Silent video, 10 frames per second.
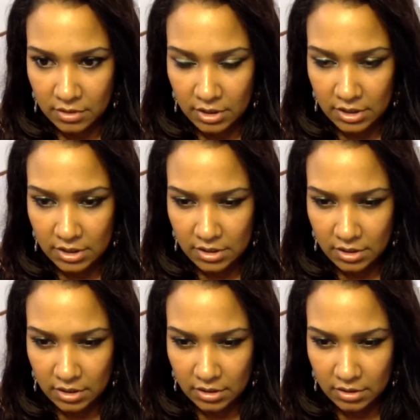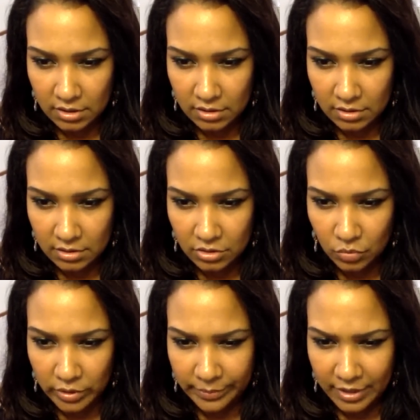let us see. Do
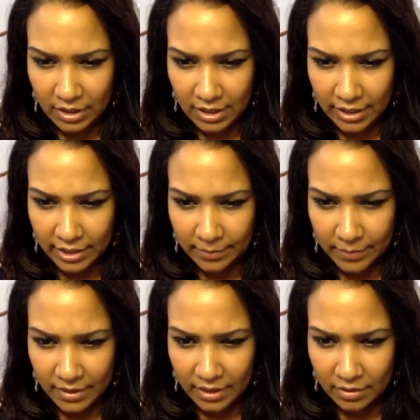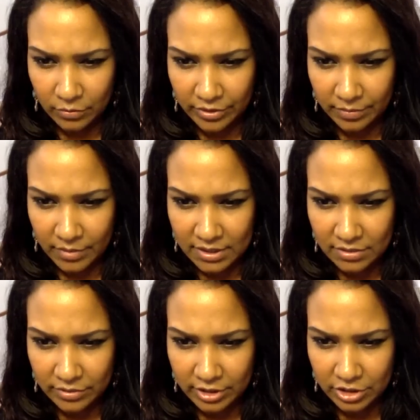women like men with
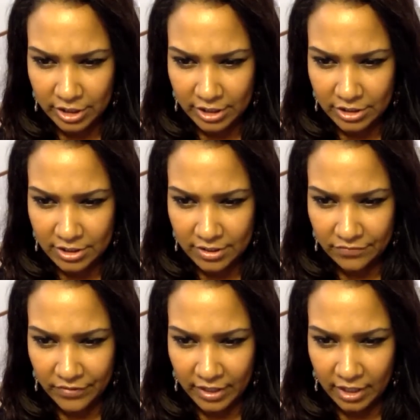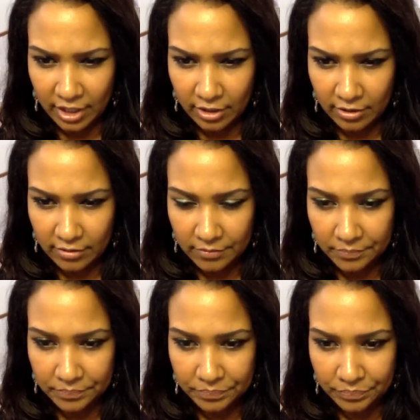muscle injections and fake hair?
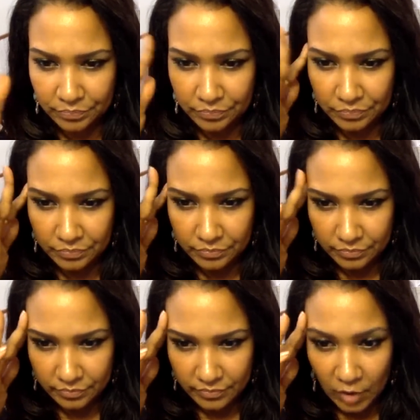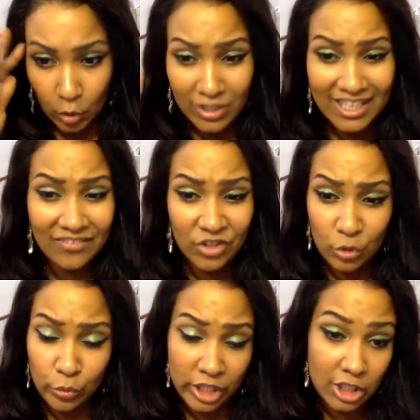Only if
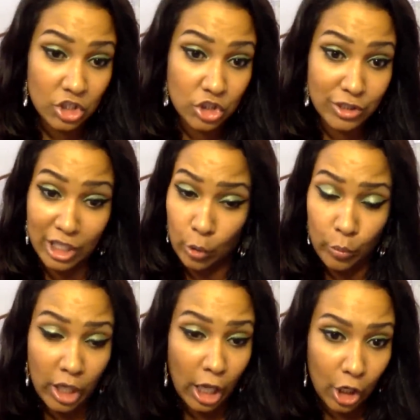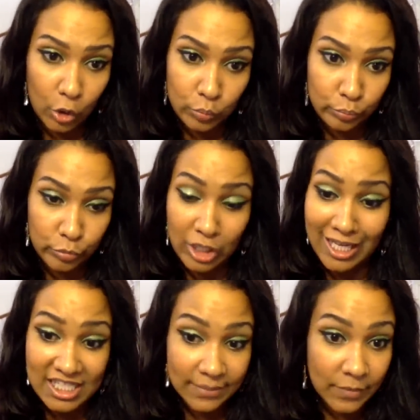you're rich, they don't care. You
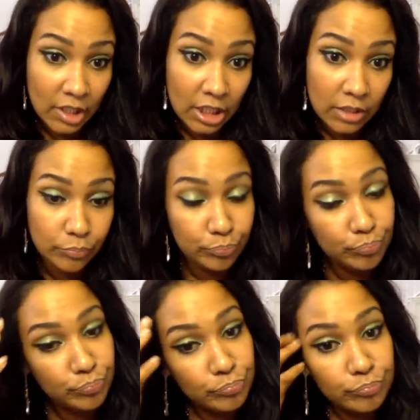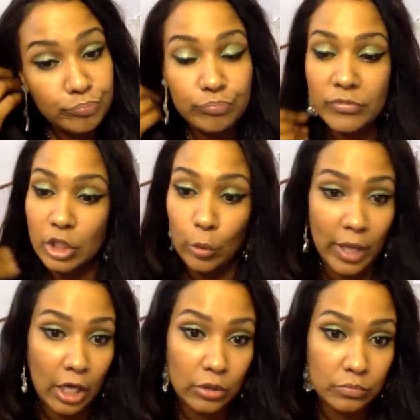got some money? Don't
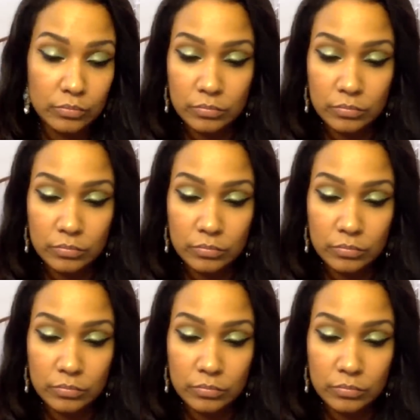matter.